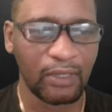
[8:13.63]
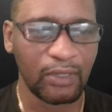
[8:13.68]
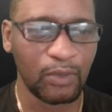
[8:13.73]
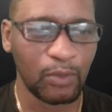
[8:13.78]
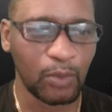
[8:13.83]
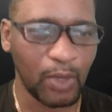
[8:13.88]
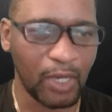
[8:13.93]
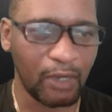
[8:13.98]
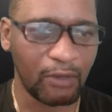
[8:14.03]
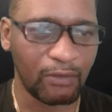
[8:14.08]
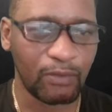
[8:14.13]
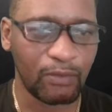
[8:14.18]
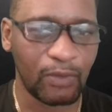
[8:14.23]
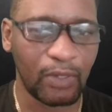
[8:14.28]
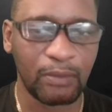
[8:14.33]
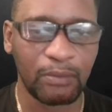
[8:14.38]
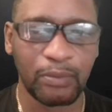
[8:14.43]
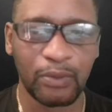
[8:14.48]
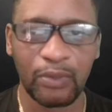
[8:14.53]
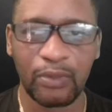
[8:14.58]
You have
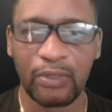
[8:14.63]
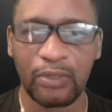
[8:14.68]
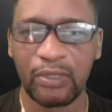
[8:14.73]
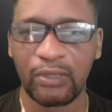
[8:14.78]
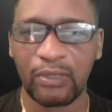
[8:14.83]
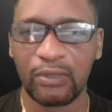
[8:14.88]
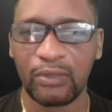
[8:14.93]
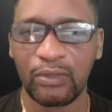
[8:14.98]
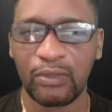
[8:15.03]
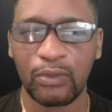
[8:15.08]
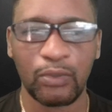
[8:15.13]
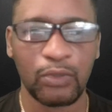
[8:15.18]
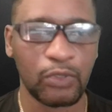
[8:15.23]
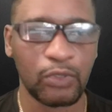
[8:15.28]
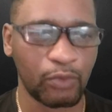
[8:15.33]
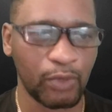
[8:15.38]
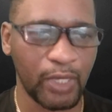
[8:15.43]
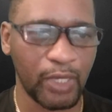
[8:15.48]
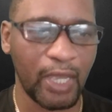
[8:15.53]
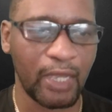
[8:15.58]
one person who
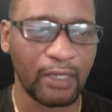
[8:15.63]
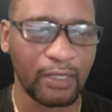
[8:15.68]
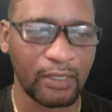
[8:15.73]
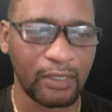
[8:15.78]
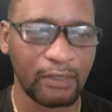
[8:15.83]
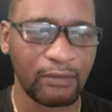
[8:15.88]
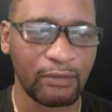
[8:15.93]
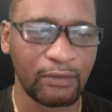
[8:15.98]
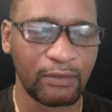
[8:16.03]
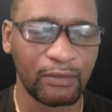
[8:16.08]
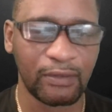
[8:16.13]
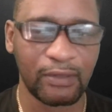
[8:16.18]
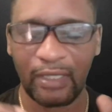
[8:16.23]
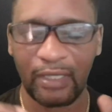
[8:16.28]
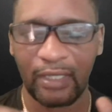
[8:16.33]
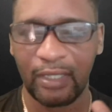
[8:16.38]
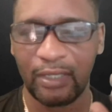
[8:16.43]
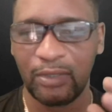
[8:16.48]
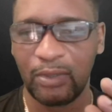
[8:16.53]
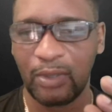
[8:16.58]
is reactive,
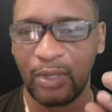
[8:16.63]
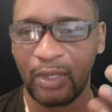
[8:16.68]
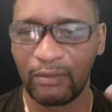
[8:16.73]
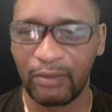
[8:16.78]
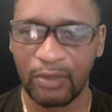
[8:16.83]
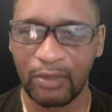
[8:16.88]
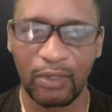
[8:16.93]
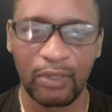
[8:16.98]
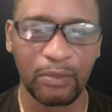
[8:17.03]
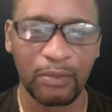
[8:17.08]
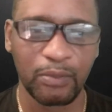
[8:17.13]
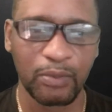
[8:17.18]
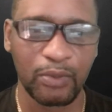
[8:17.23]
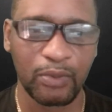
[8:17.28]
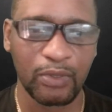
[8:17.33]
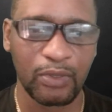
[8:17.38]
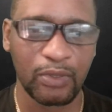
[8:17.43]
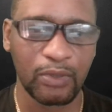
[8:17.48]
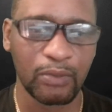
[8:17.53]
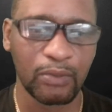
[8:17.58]
and you have another
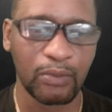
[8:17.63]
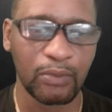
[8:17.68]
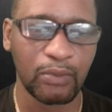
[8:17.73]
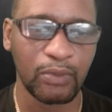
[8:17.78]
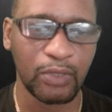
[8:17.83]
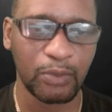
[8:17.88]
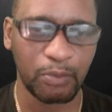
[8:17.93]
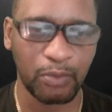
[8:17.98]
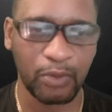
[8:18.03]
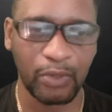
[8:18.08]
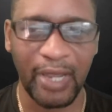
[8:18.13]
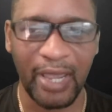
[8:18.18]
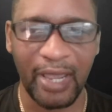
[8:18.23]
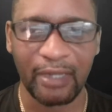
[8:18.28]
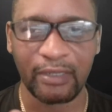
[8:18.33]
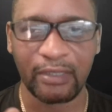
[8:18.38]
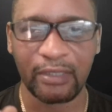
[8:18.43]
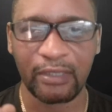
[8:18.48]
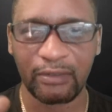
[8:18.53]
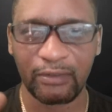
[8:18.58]
person who is
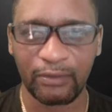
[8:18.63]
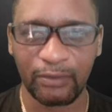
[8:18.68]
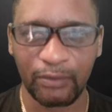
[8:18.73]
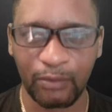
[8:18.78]
proactive.